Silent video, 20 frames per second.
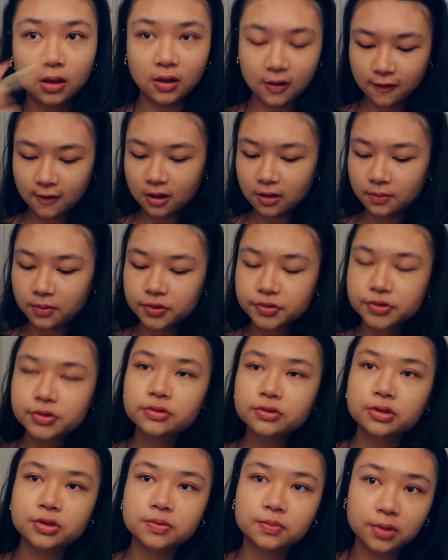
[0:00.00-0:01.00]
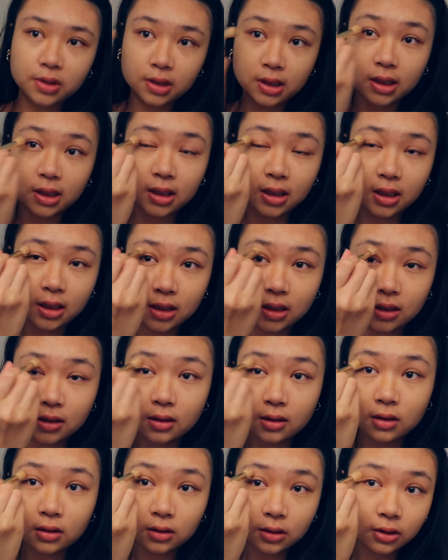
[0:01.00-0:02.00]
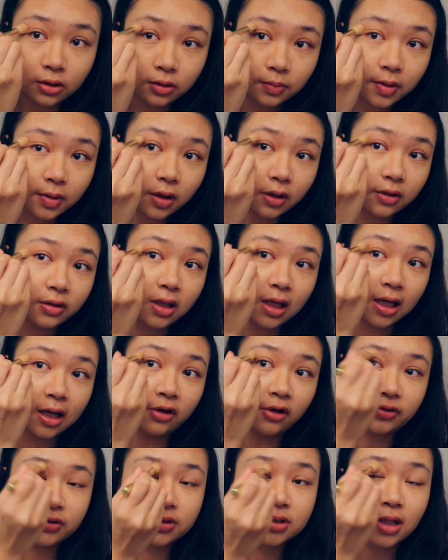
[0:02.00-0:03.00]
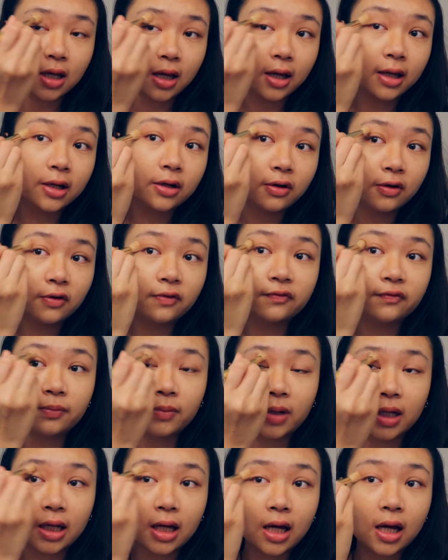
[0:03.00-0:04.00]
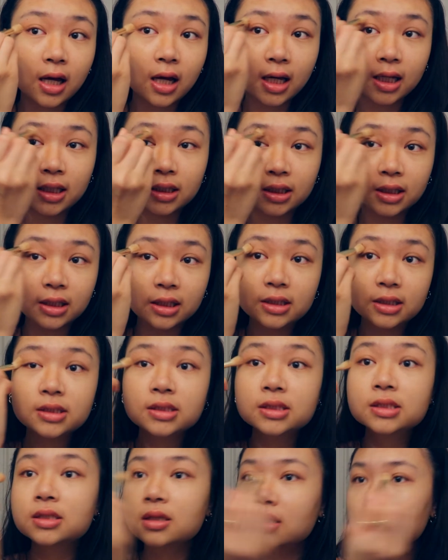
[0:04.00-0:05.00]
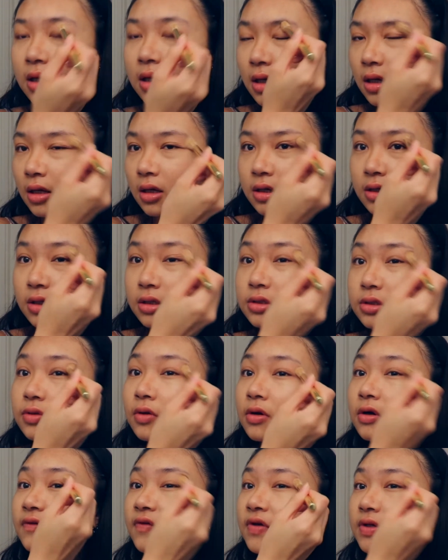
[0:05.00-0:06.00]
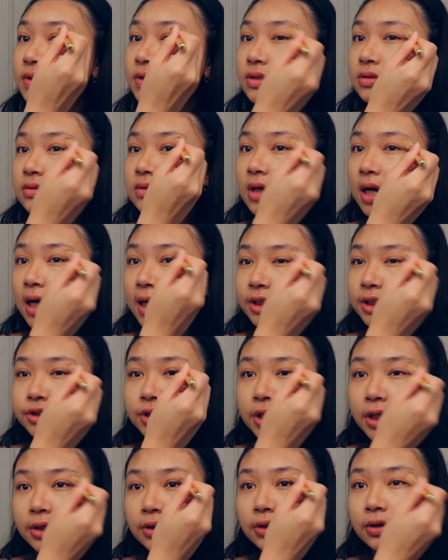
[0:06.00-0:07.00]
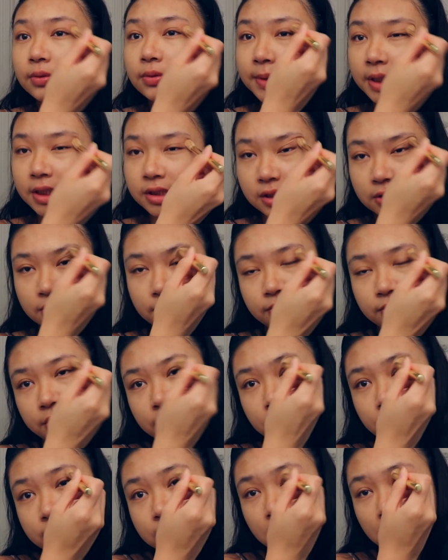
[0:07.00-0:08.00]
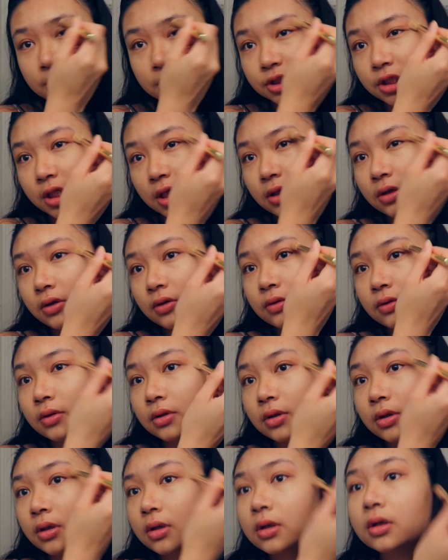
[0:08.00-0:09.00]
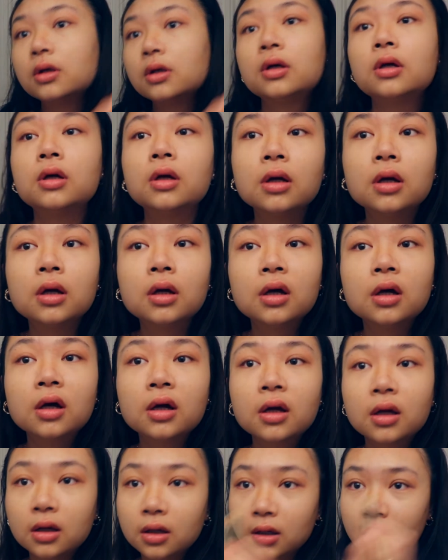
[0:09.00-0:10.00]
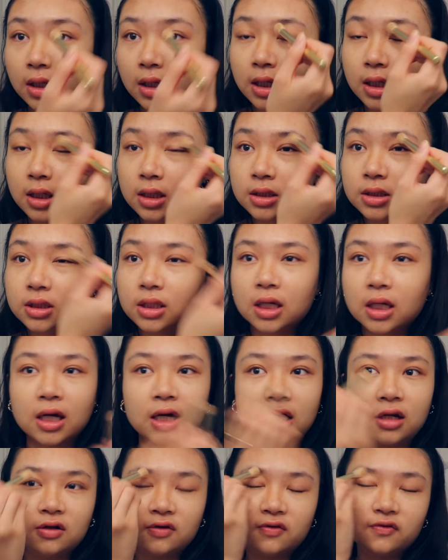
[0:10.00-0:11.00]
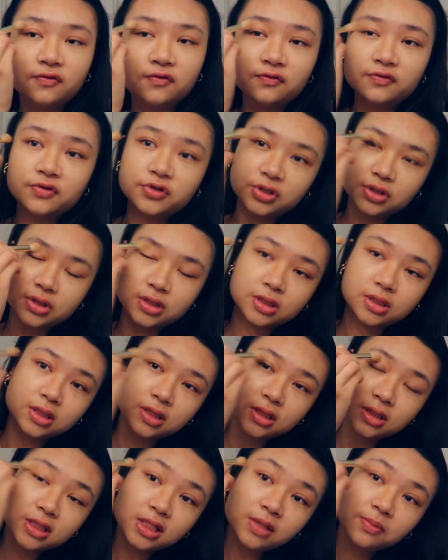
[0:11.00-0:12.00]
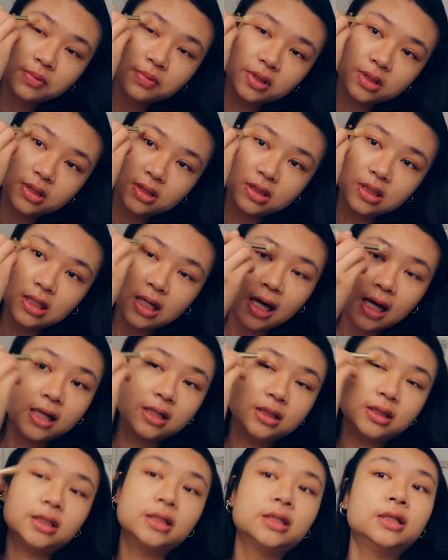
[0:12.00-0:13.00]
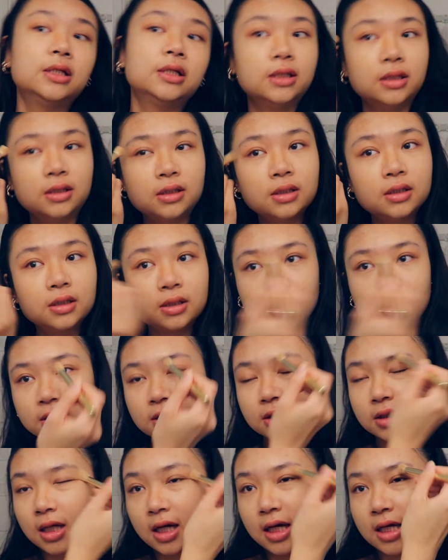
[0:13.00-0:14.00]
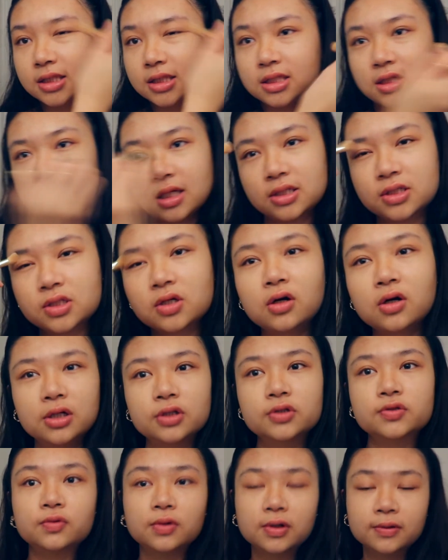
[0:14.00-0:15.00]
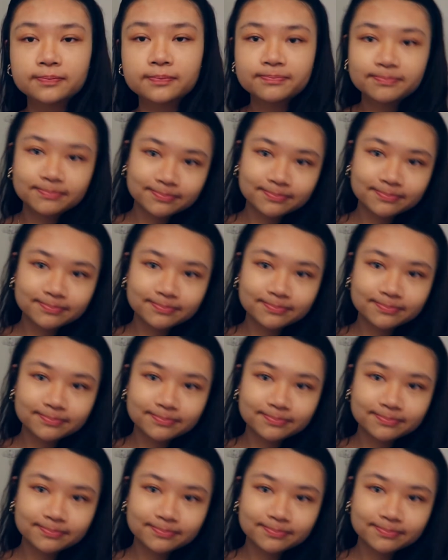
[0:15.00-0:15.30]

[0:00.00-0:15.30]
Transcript: And then I'm also just putting it in a little bit on the outside of my eyelids, sort of as eyeshadow because I don't really use eyeshadow. And it kind of just deepens the eyelid and adds a nice contour.